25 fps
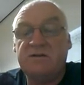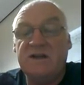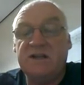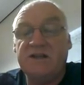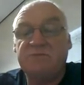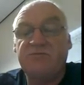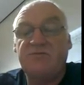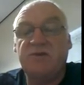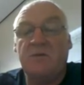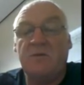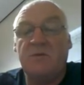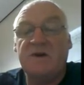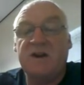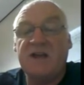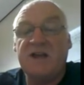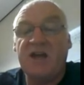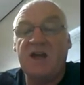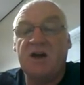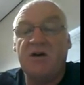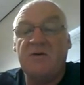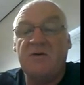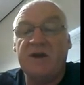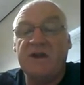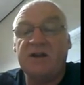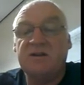it's properly
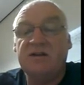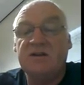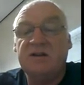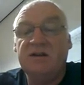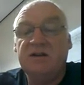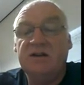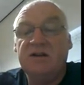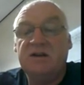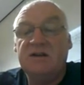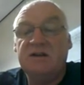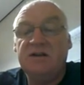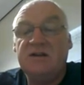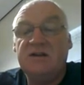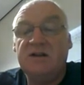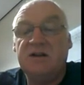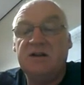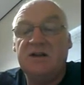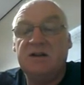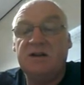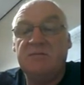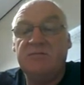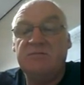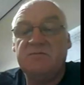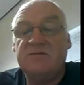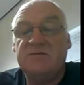going
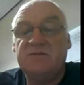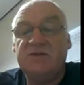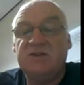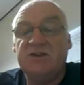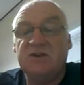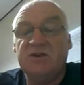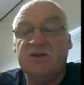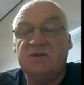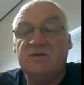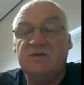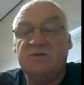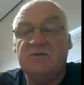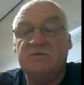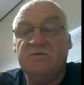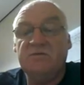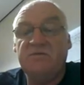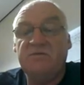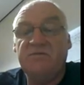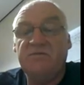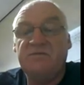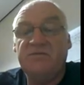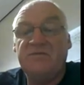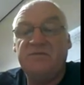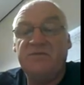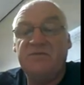to
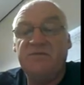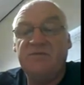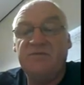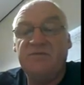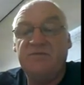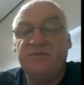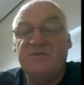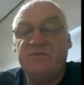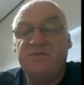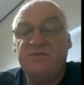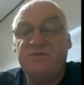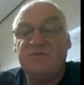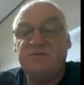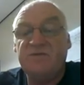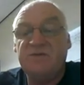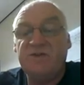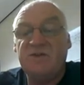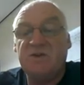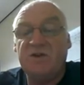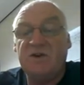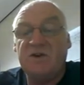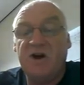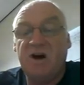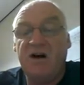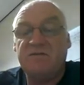
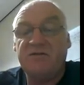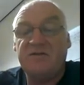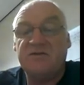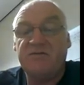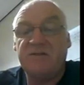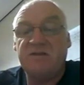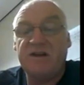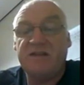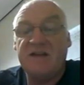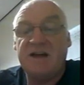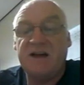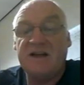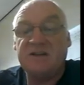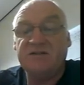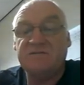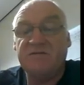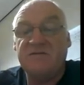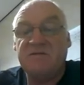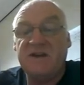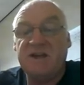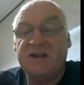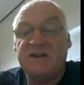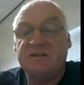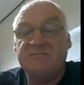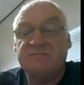2,500 to 3,000
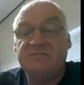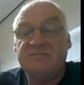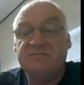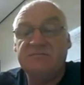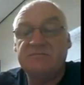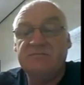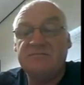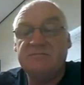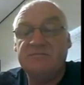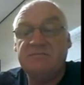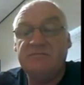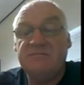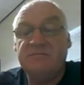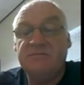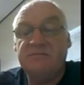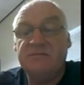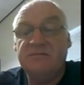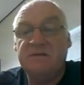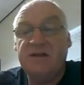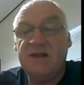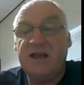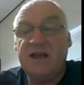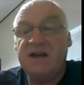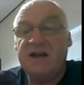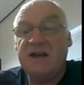feet
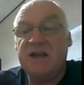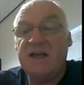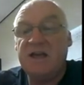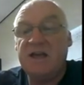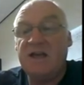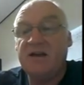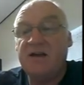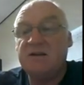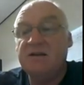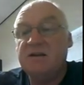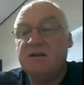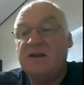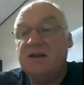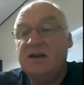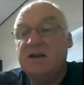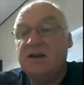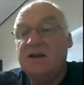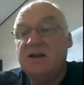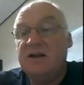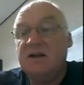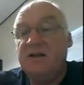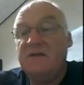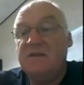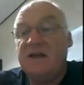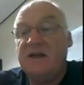in here.
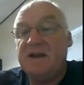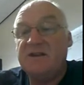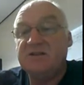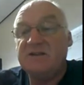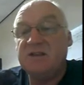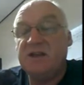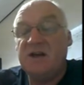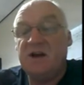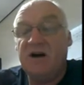And then as the